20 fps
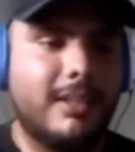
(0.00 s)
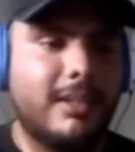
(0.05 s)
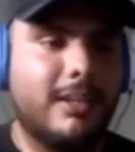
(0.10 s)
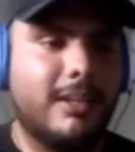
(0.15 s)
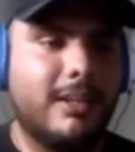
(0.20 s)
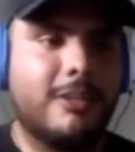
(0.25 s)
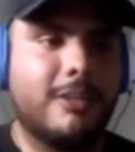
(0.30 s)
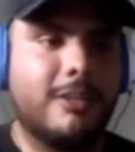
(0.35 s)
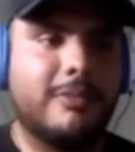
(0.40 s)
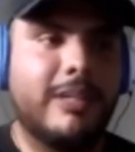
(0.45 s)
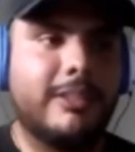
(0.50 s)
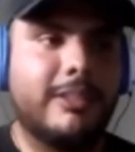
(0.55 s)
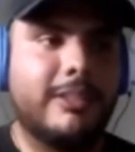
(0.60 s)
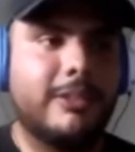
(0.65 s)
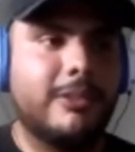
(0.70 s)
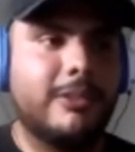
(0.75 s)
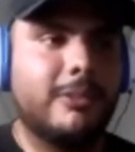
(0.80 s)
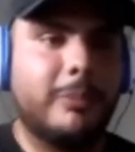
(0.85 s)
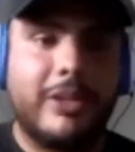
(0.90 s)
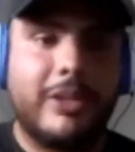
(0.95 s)
A lot of, like, you
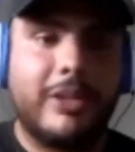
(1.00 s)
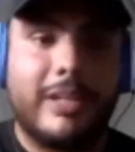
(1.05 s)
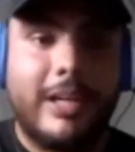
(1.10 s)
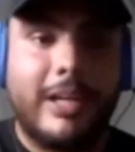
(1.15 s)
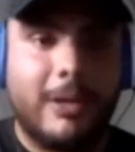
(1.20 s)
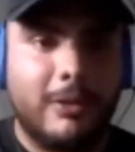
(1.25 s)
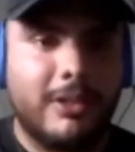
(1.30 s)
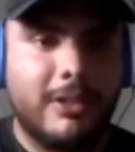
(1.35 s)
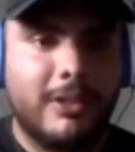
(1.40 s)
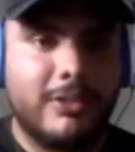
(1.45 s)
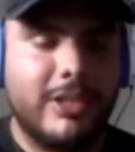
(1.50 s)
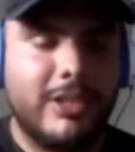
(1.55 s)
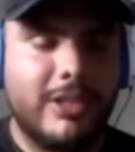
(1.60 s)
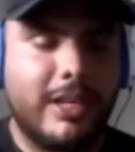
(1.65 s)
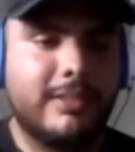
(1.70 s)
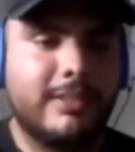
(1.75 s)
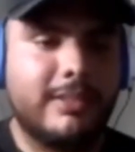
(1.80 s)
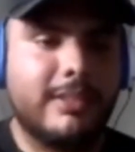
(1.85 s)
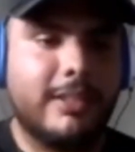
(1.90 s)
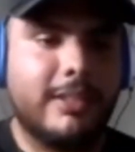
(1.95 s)
know, American Outlaws
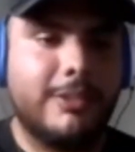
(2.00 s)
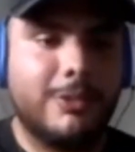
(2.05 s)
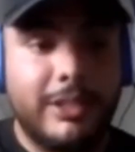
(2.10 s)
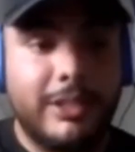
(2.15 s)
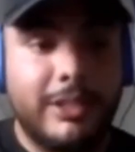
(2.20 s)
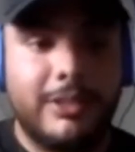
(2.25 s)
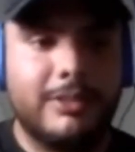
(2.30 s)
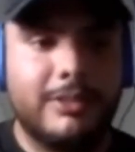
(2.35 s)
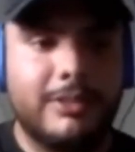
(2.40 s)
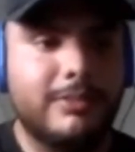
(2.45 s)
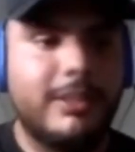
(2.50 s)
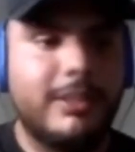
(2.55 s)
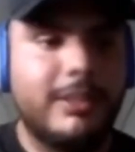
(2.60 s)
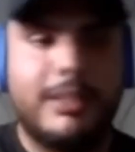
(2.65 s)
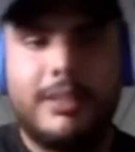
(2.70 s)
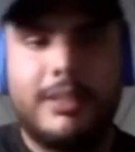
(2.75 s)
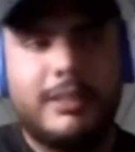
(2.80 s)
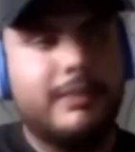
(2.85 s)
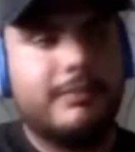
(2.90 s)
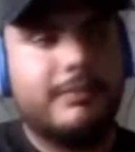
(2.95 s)
chants that you hear
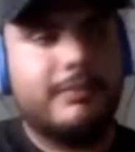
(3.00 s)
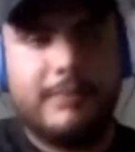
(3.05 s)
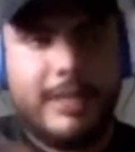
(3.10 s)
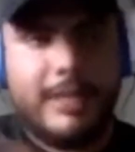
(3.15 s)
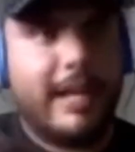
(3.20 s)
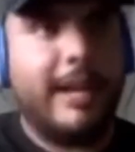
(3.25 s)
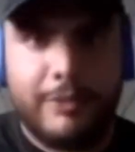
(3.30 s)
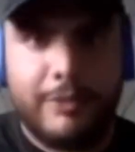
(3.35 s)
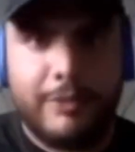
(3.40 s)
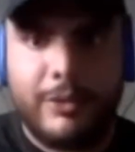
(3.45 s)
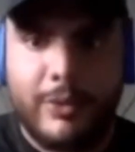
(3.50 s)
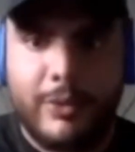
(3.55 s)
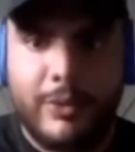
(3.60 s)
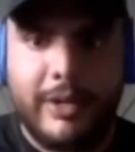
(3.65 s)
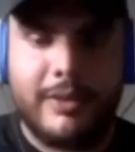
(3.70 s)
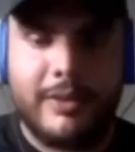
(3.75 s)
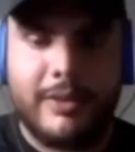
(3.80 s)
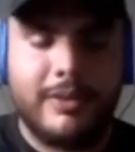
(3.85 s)
everywhere.